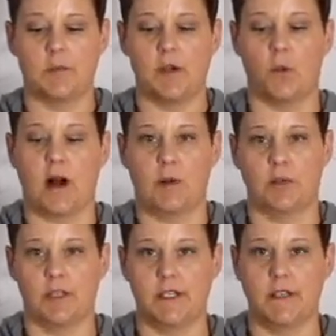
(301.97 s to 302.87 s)
to be
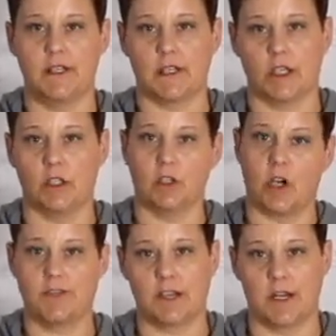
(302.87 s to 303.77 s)
wobbly. It's going to look
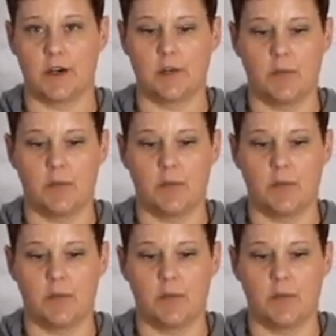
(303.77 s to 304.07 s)
off-centered.